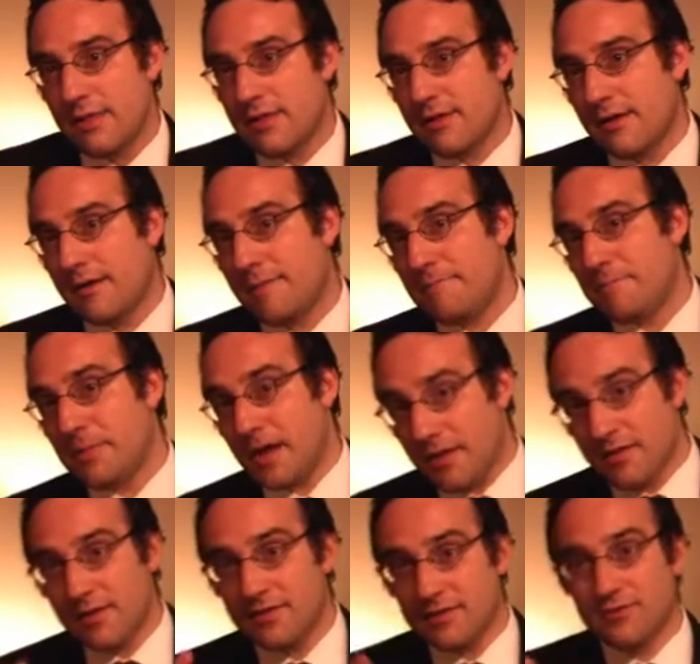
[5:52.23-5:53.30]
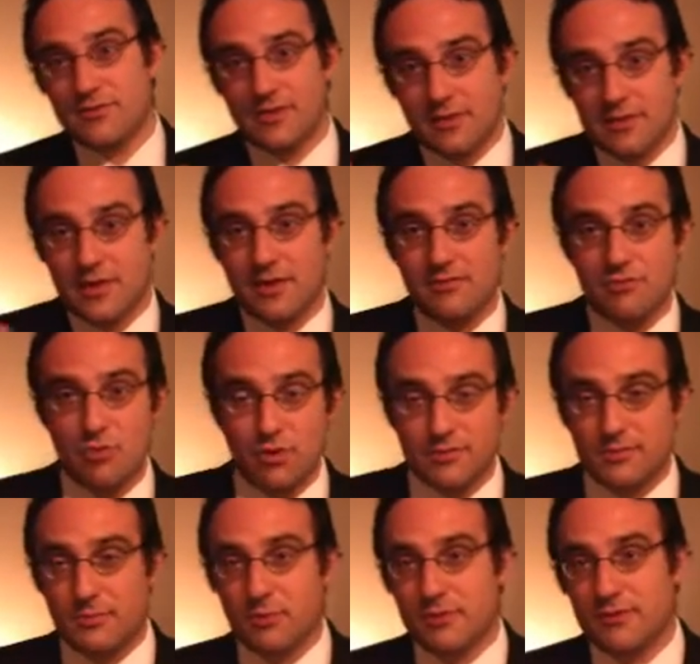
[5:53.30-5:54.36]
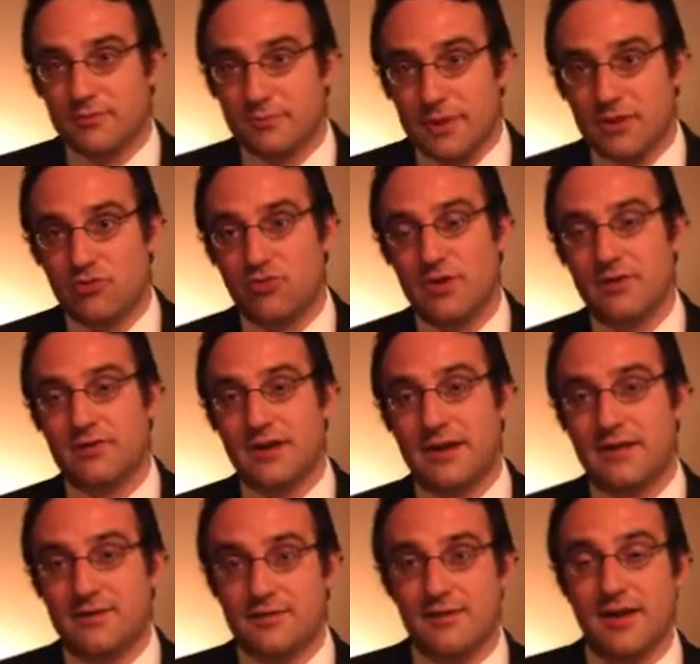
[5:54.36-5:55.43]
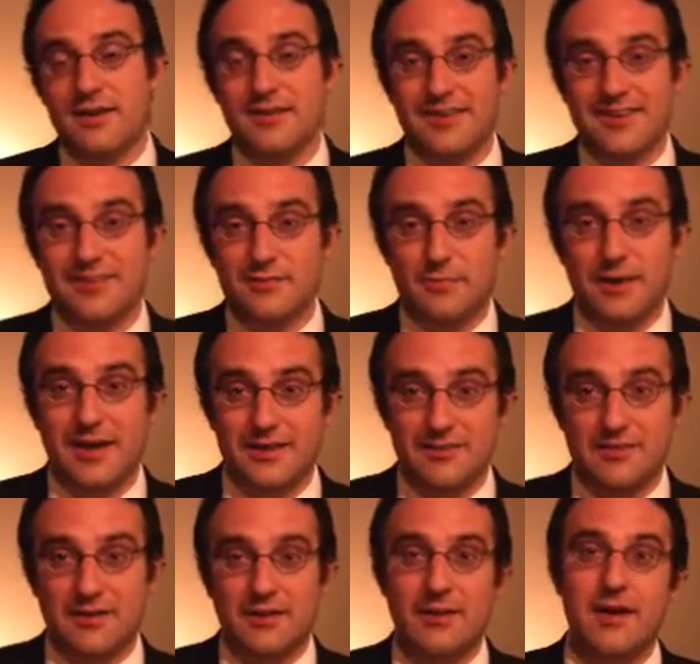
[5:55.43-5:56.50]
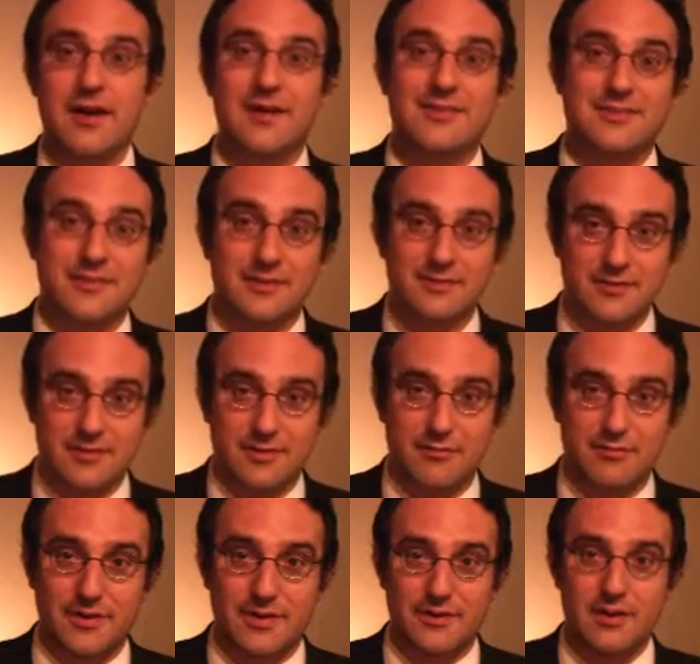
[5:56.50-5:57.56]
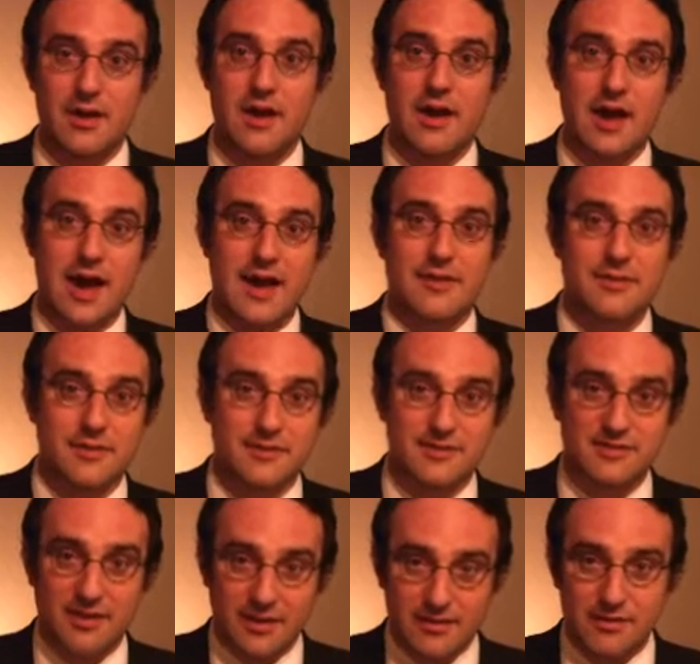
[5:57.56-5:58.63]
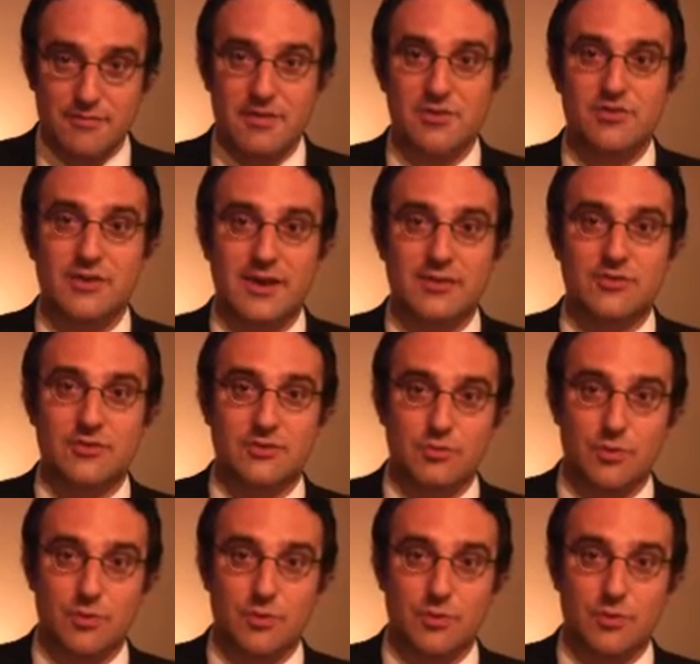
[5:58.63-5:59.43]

The um, other interesting thing, of course, about this patient is that he started expressing dystrophin at the sites of injection.